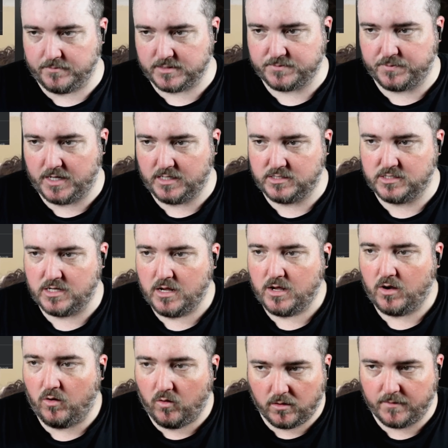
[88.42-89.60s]
of speech
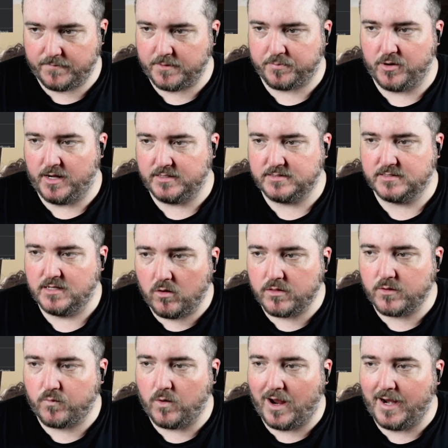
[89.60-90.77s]
or of the press, or
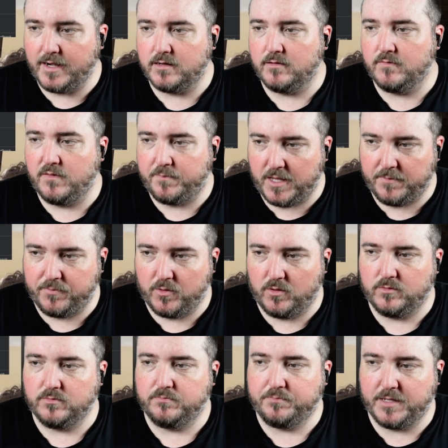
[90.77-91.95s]
the right of the
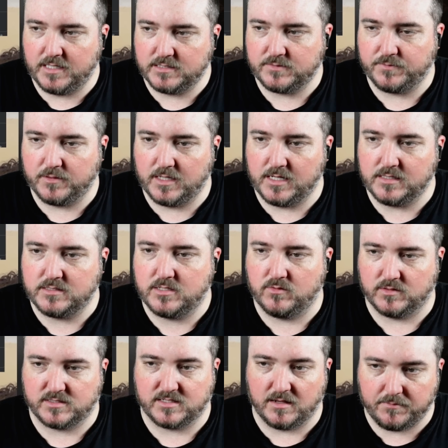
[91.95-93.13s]
people peacefully to
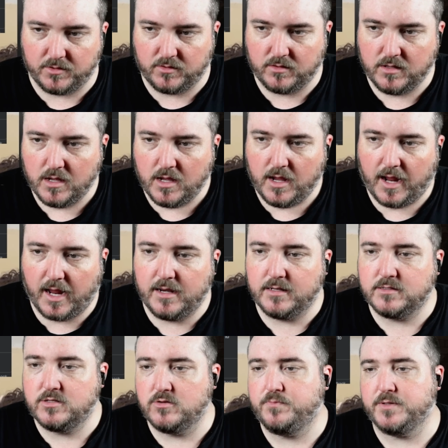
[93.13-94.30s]
assemble and
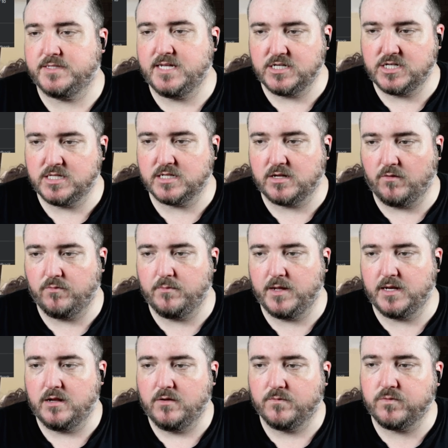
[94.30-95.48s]
to petition the
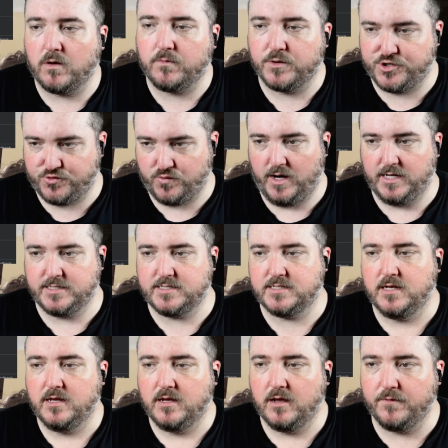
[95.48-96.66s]
government for redress
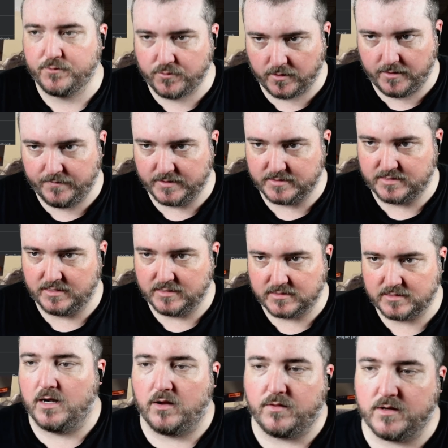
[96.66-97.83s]
of grievances.
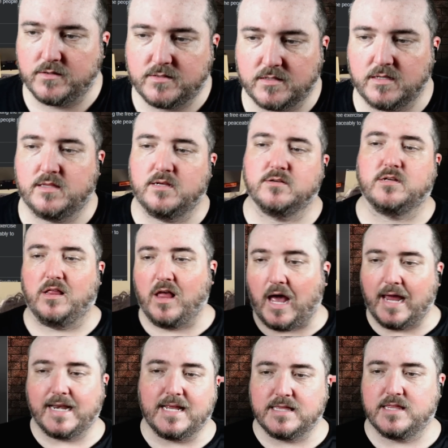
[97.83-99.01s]
You know, there's there's a
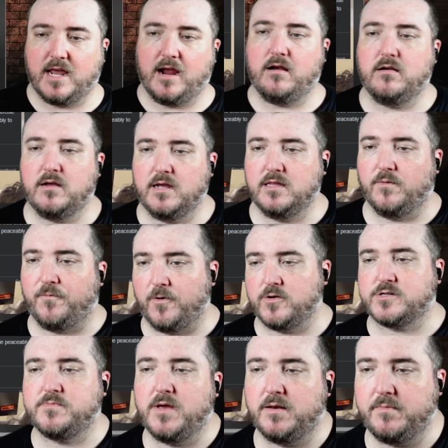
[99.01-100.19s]
lot in there in the
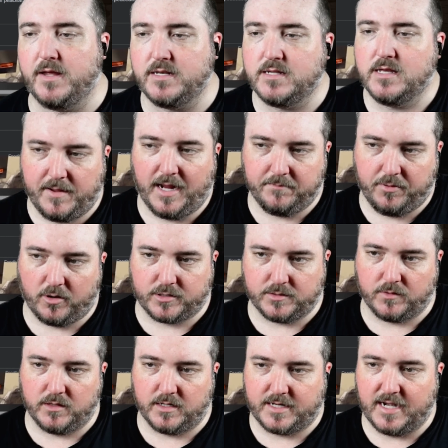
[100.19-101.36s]
First Amendment. The main part that
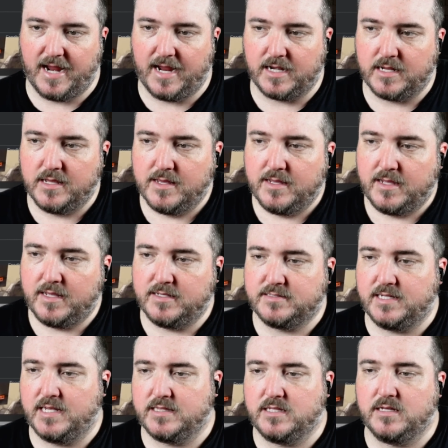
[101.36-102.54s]
we're looking at is
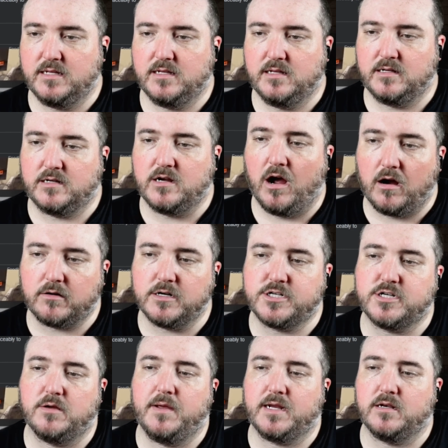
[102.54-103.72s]
that the Congress
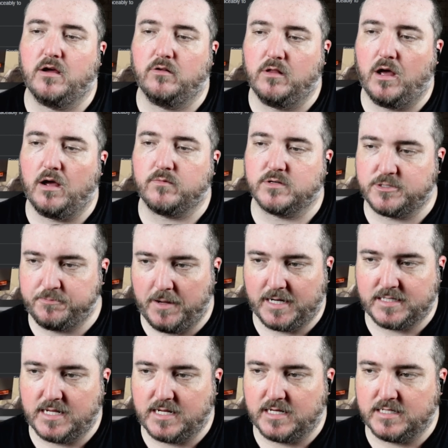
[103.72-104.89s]
shall make no law
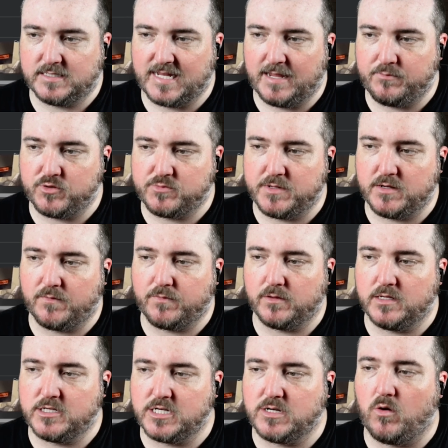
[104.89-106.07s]
respecting an establishment of
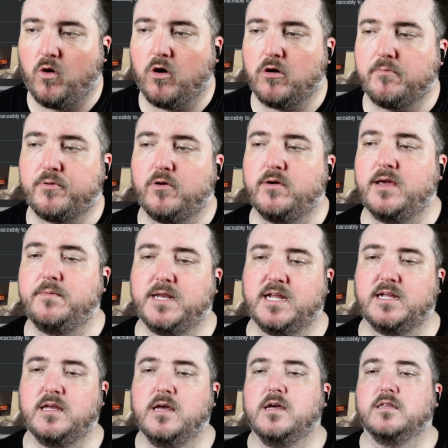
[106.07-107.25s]
religion or
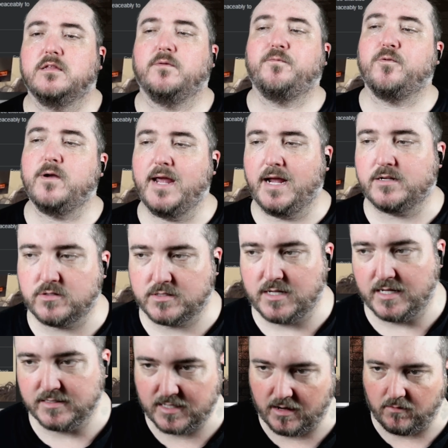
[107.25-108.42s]
prohibiting the free
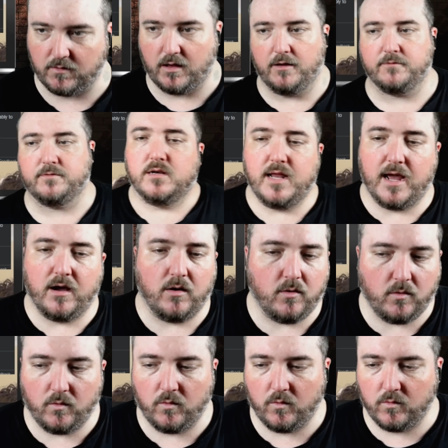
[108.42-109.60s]
exercise thereof.
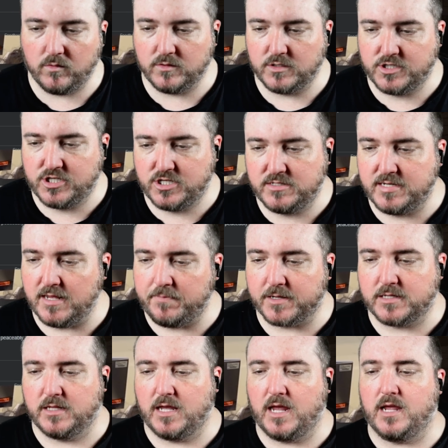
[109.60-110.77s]
Now,
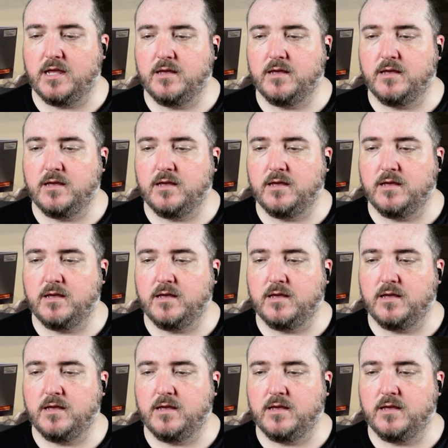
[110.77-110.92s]
typically